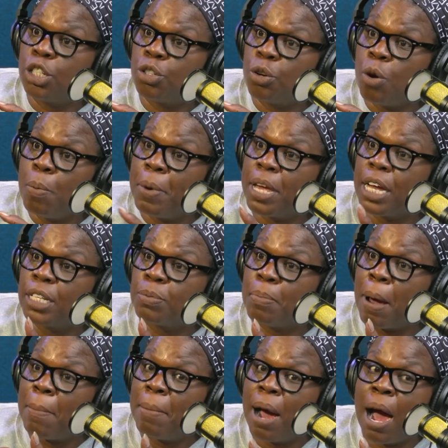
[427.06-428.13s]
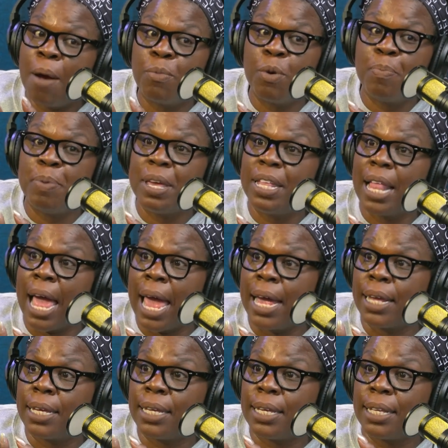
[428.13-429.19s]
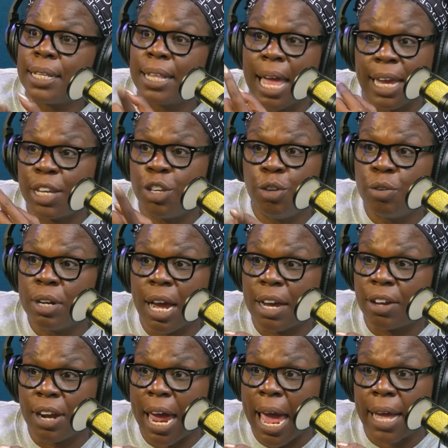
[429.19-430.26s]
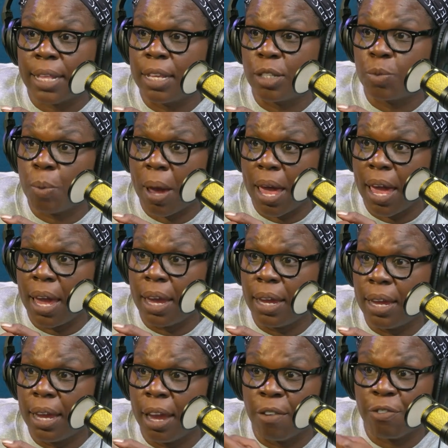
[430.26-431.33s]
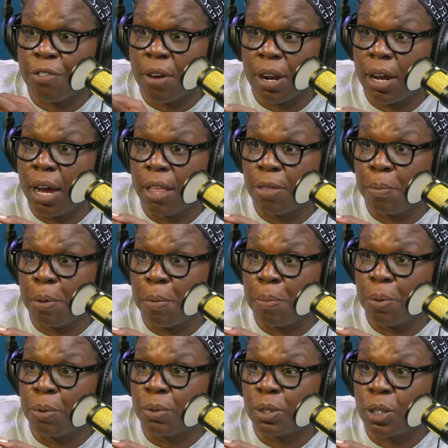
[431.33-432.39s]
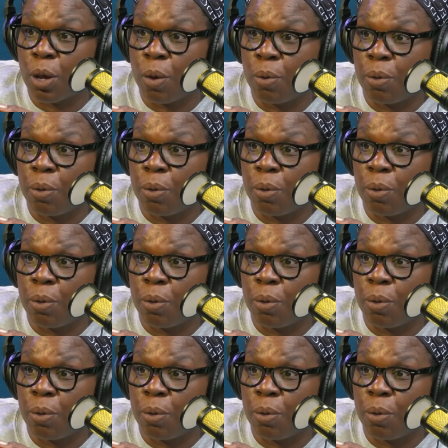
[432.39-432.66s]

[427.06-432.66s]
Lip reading: of true because my mom would be like you're not gonna act this way in front of other people. So